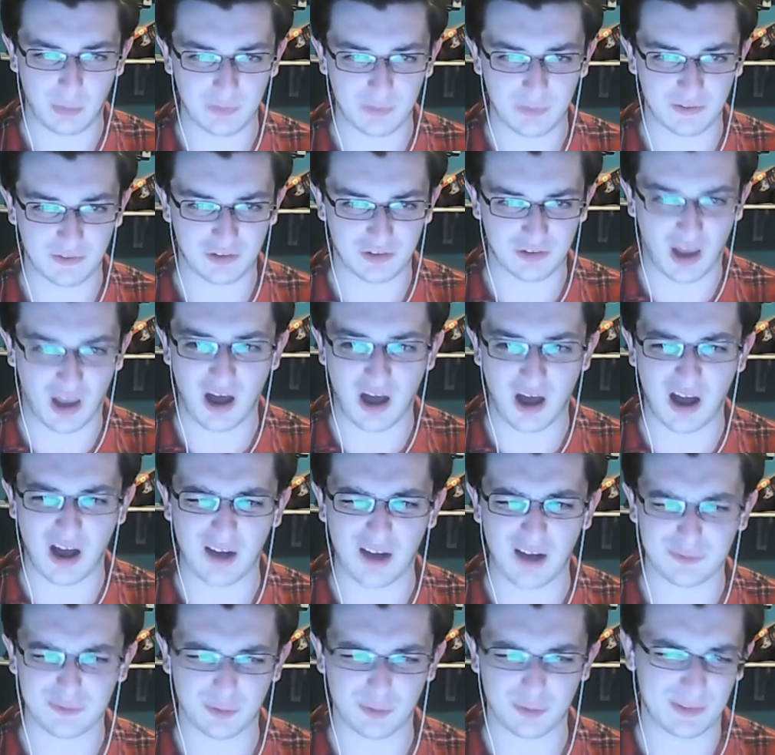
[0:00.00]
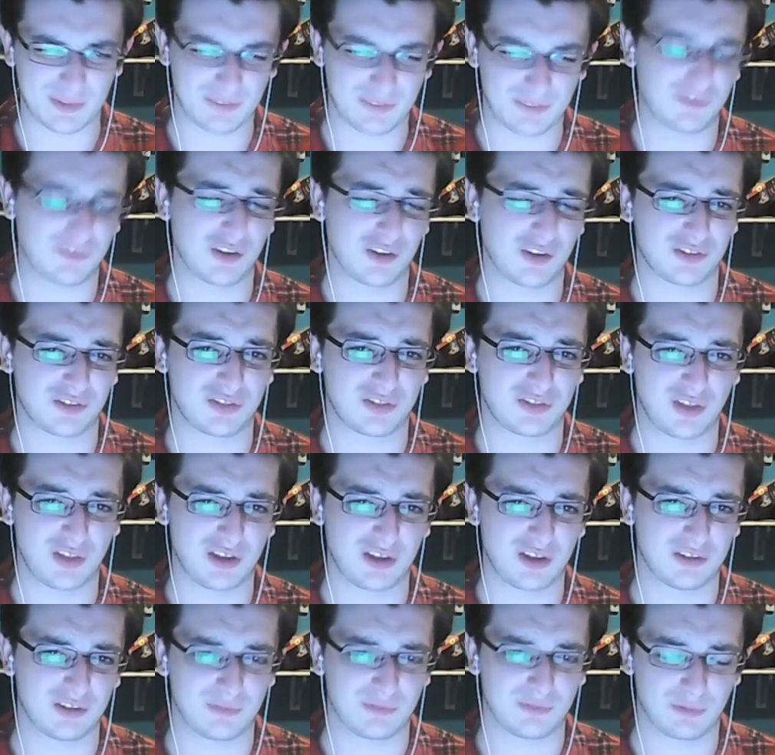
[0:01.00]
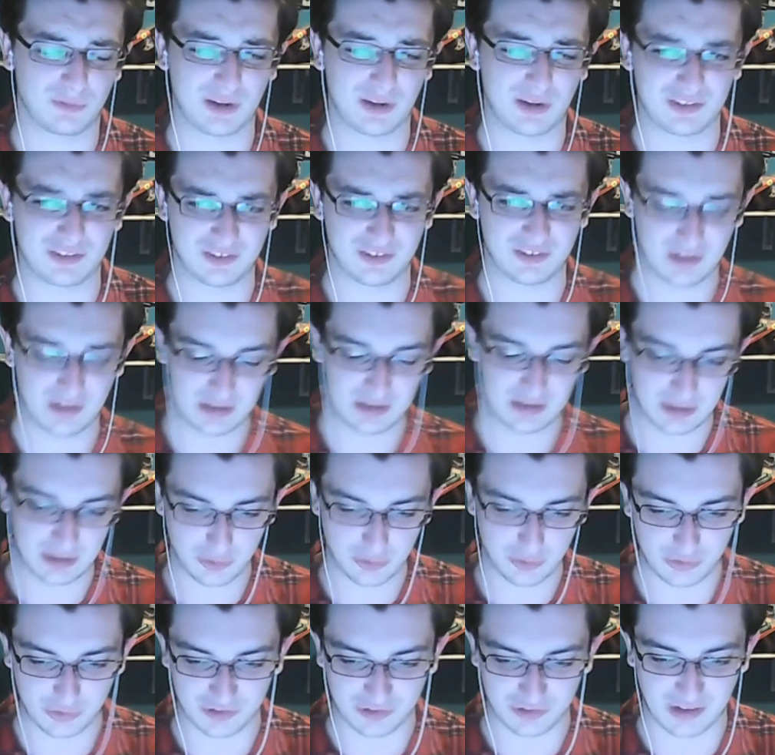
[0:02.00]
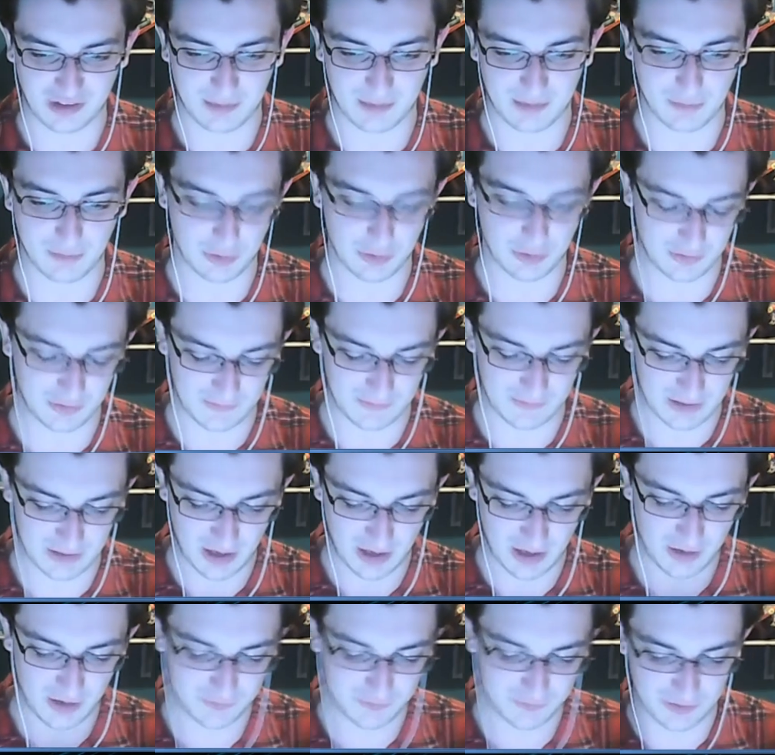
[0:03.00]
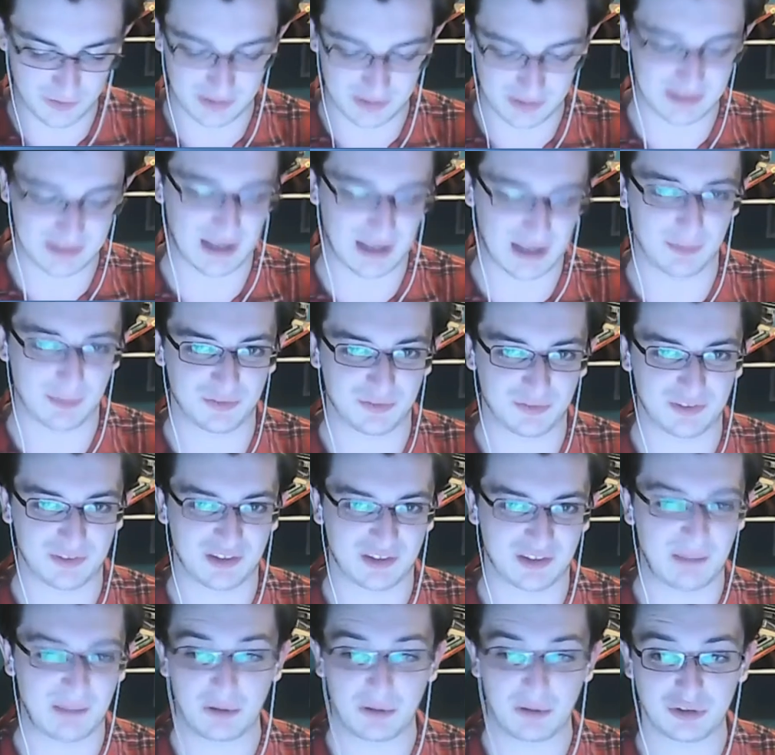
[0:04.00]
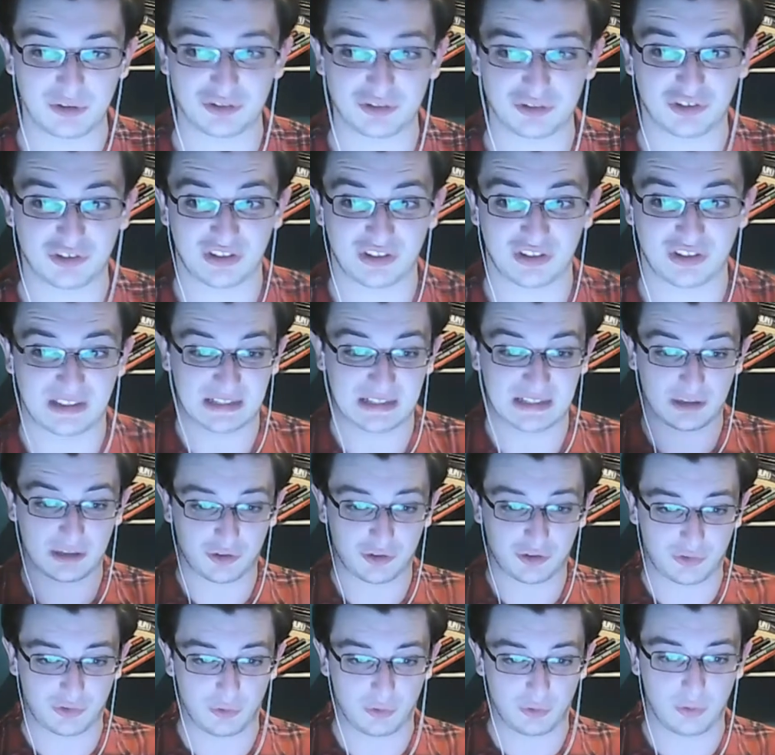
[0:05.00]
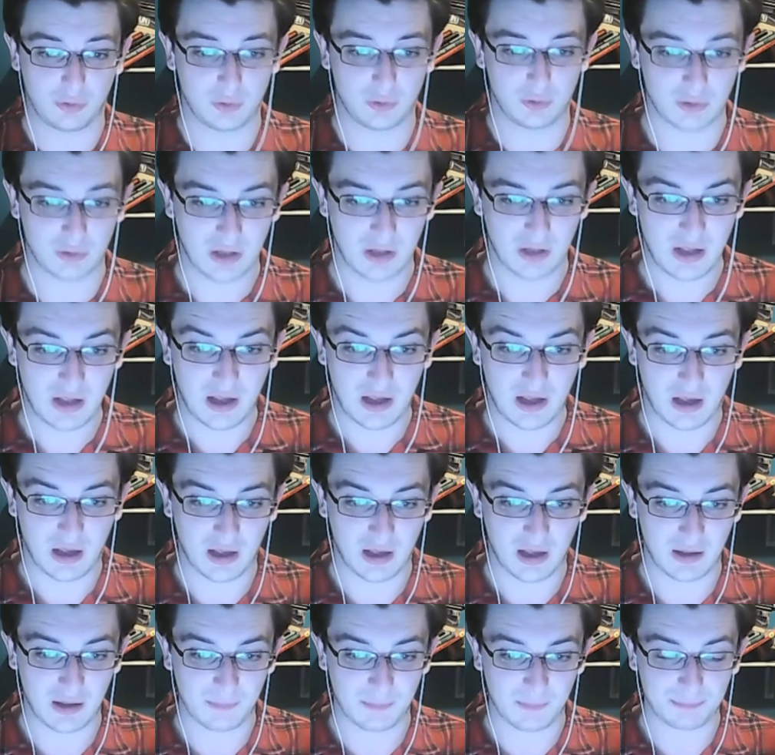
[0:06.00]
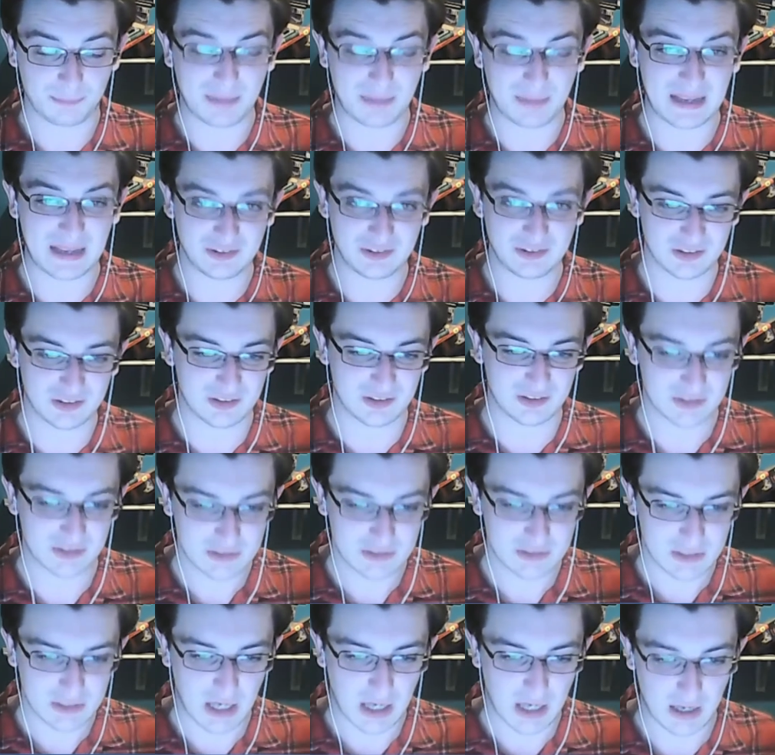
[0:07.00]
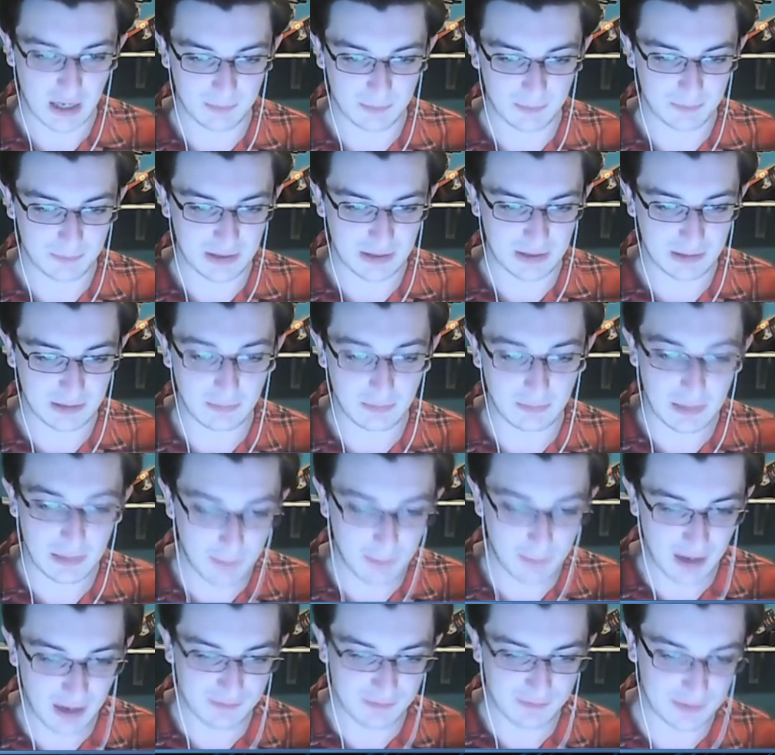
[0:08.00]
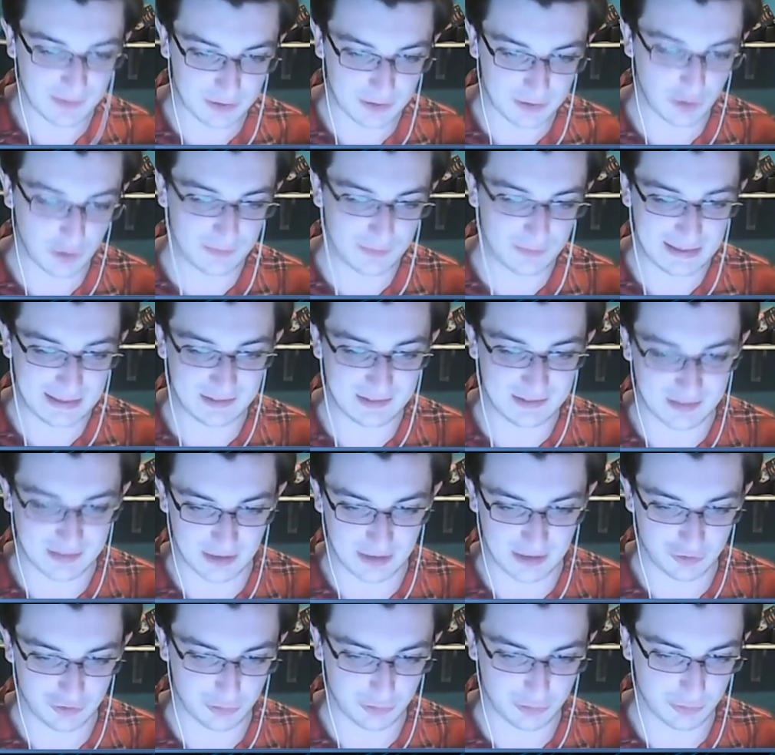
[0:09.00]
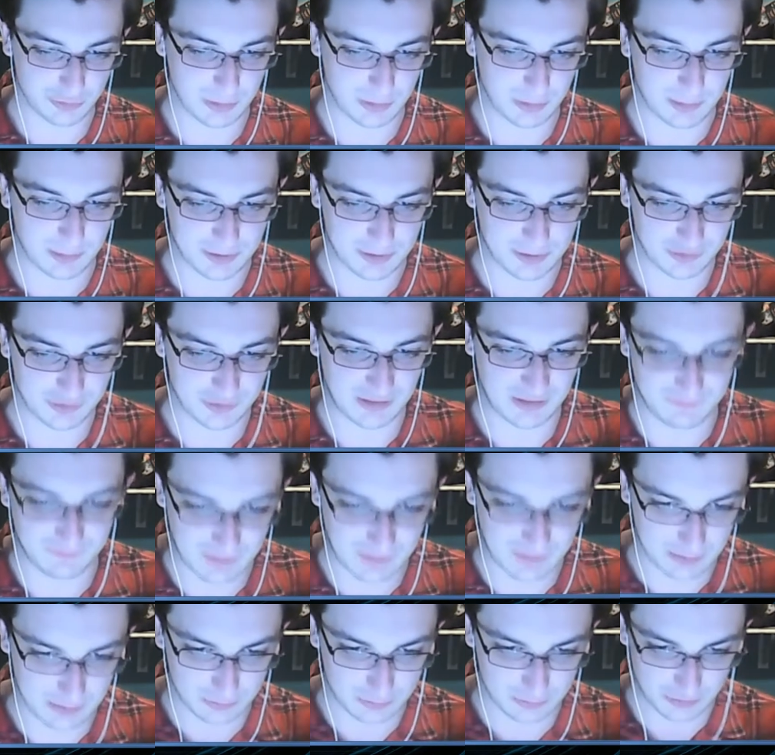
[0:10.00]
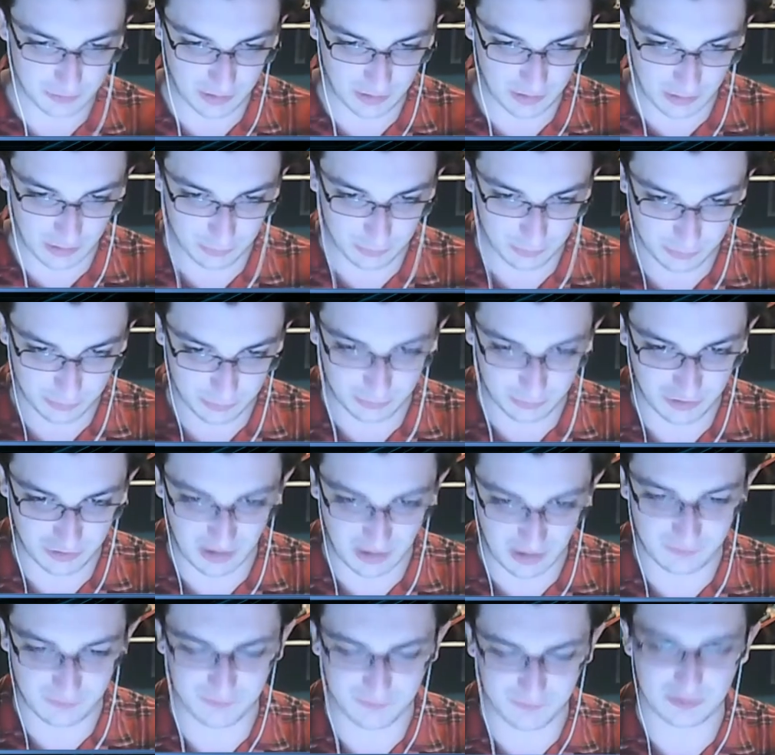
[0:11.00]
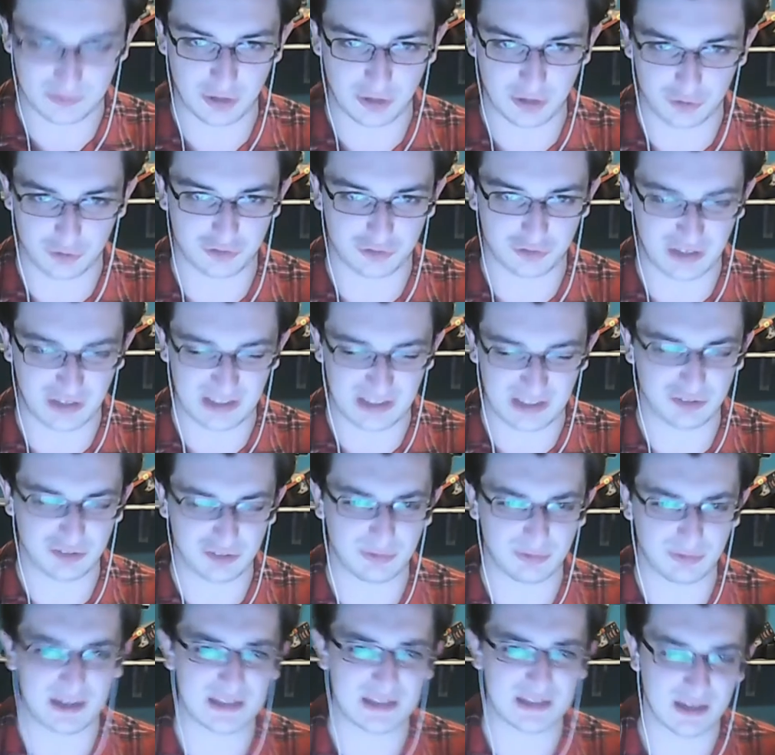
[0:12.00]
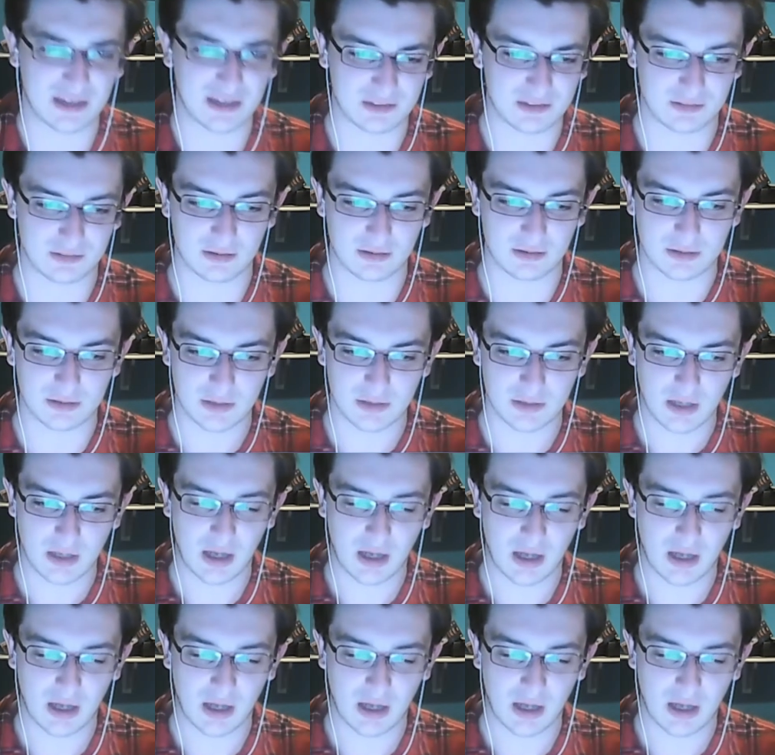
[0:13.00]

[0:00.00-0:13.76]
with his car after about the first third of the race. He said he used attack mode, and then after he came off the attack mode, he just suddenly lost all pace, and he might have had an overheating issue as well, because they found some stuff lodged in his radiator